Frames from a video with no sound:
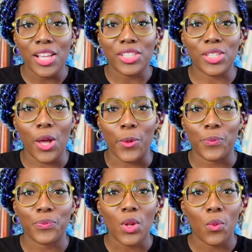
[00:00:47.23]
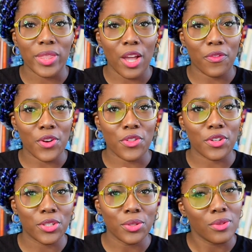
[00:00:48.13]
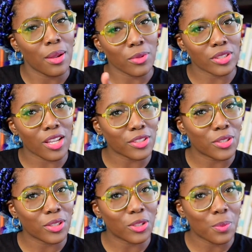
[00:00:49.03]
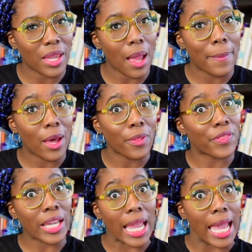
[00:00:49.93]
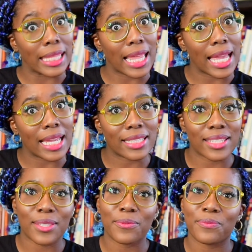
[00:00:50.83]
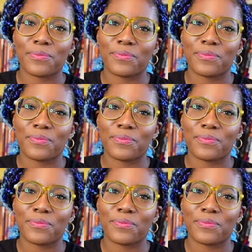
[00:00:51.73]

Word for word: So, Without further ado, I'm going to talk to you a little bit about the guidelines.